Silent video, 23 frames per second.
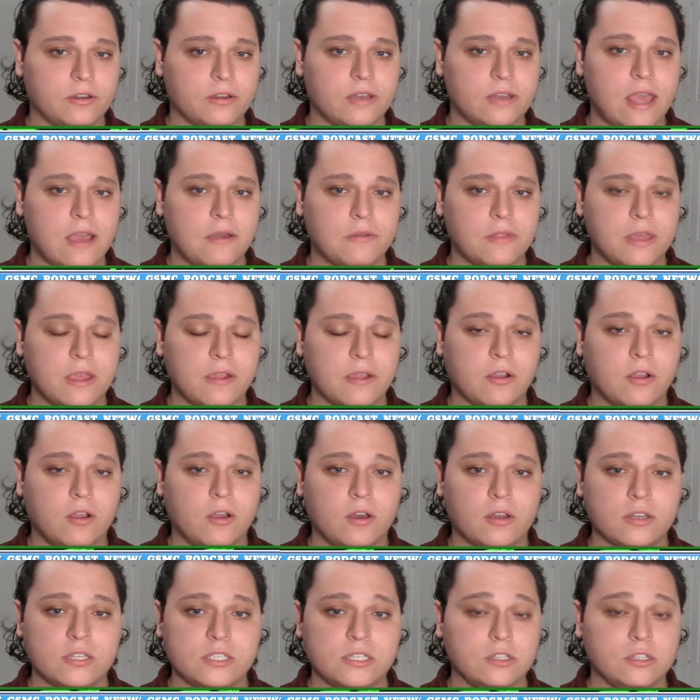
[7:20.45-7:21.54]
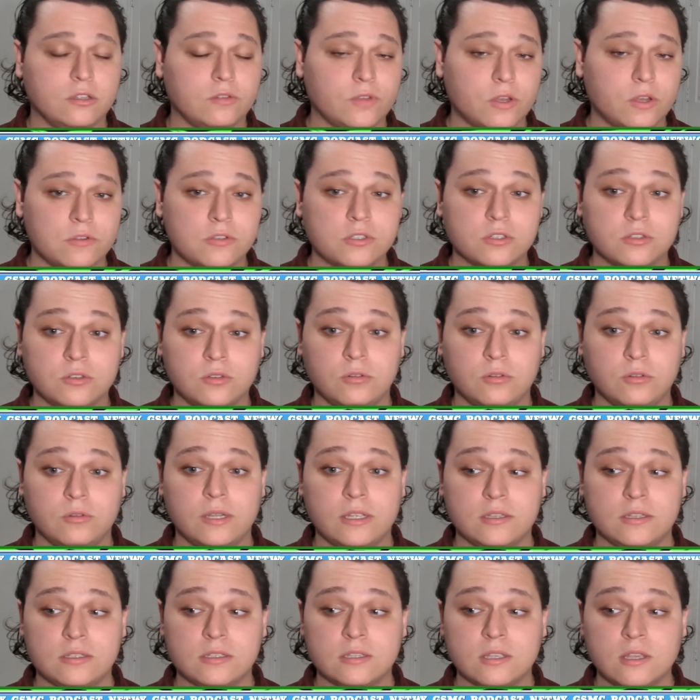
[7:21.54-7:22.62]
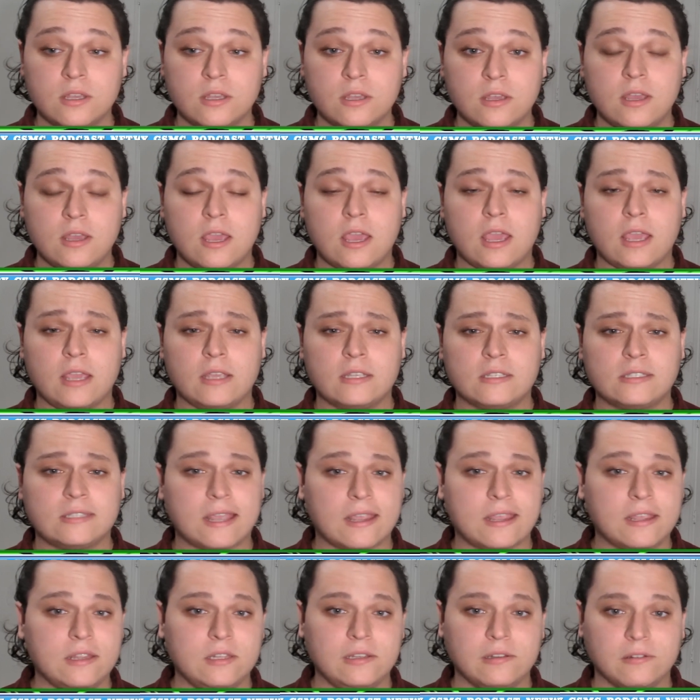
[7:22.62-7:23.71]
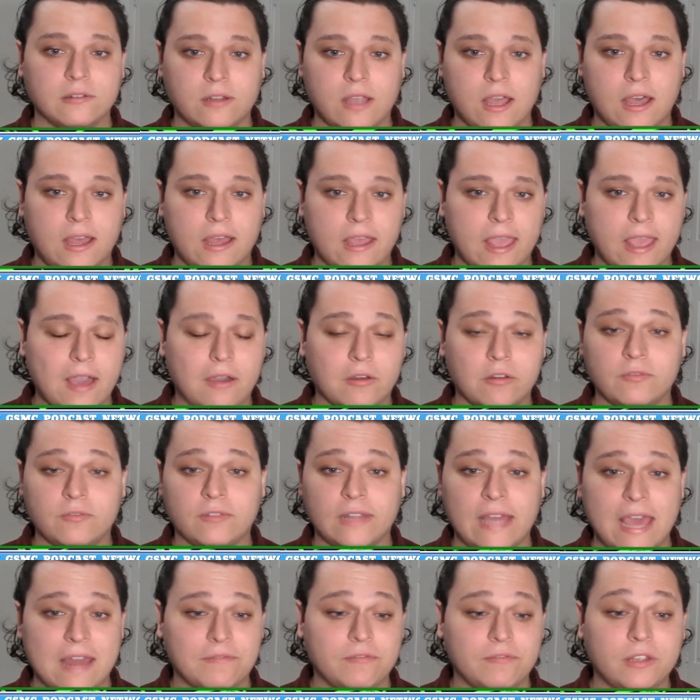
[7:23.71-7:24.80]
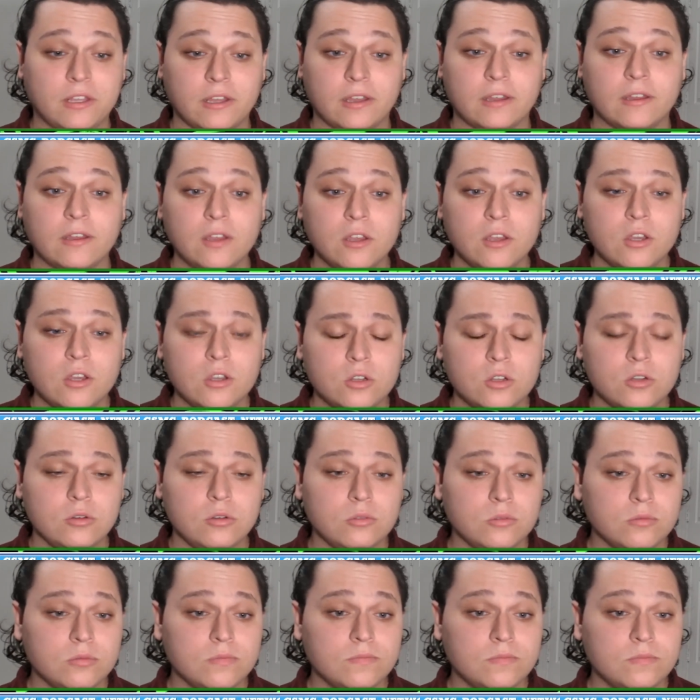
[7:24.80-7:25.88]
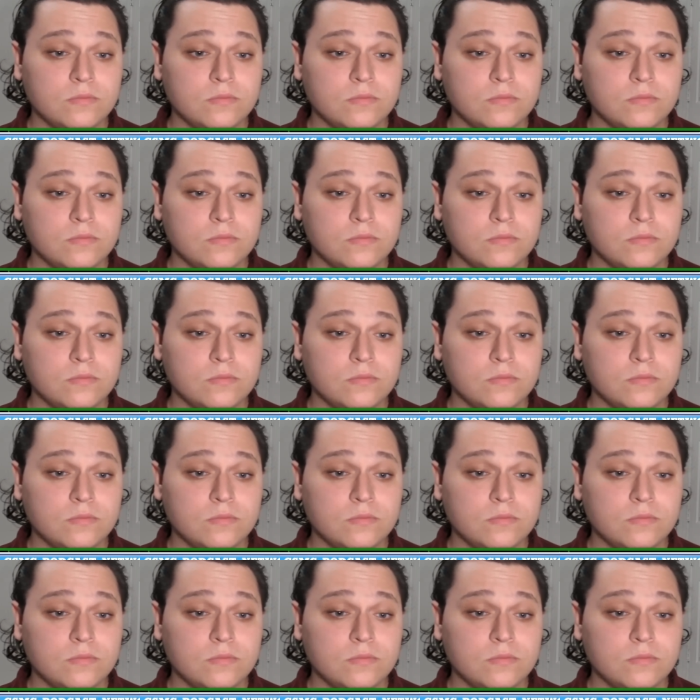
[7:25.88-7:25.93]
Now they are on Silovs, who is a second year guy out of Latvia who